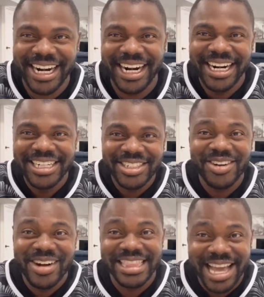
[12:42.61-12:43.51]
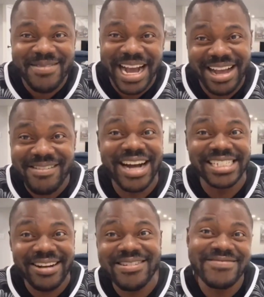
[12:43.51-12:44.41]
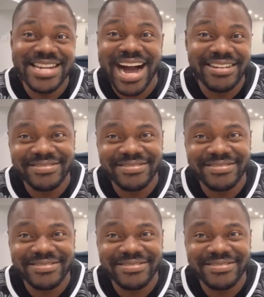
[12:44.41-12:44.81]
Long way tell you, I get one a shower with them.